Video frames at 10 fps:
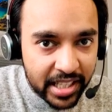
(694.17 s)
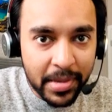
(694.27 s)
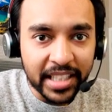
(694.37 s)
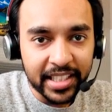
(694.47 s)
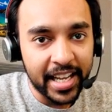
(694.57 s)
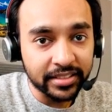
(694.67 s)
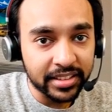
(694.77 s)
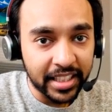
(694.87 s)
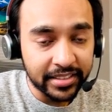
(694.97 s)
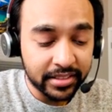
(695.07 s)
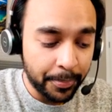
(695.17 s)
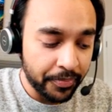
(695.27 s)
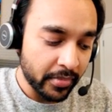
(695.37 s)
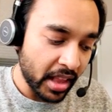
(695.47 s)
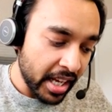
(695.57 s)
them as an exercise.
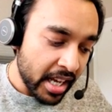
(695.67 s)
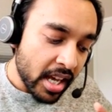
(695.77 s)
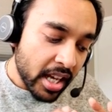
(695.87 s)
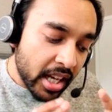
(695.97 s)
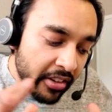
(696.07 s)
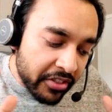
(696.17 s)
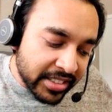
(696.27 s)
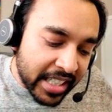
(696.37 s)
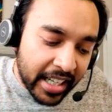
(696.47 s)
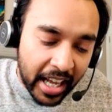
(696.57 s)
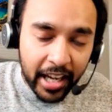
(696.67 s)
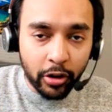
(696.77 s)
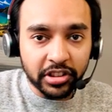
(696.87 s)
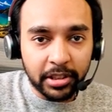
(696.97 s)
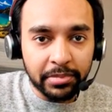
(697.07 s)
If this entire
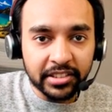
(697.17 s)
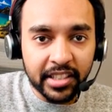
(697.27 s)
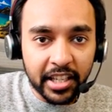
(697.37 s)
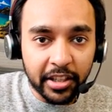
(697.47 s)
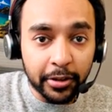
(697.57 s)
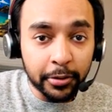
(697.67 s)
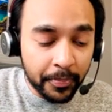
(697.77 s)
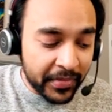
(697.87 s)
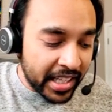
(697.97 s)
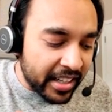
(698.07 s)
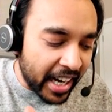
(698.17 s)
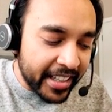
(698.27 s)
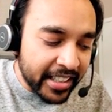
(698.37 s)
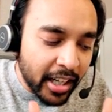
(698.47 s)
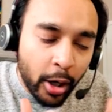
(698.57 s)
concept is clear to you,
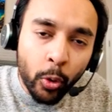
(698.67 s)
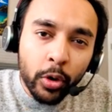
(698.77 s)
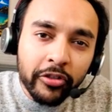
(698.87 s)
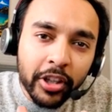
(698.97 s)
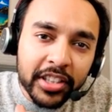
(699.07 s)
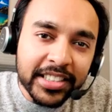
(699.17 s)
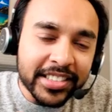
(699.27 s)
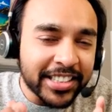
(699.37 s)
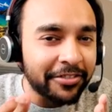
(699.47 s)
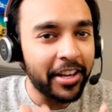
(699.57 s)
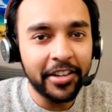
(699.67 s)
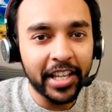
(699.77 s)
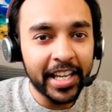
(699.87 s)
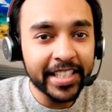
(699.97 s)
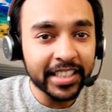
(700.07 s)
writing the code for this is very,
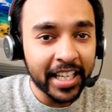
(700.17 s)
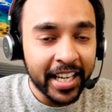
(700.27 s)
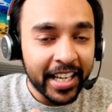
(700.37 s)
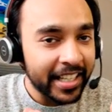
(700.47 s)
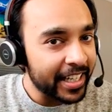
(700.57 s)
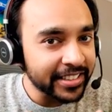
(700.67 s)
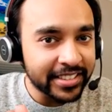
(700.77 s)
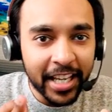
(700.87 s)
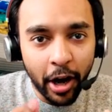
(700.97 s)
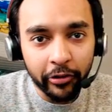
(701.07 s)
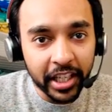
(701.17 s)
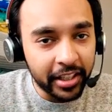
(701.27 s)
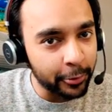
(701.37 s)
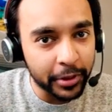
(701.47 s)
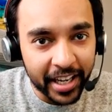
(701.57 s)
very easy. Let us see how we
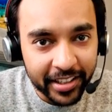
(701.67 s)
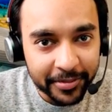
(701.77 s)
can do that.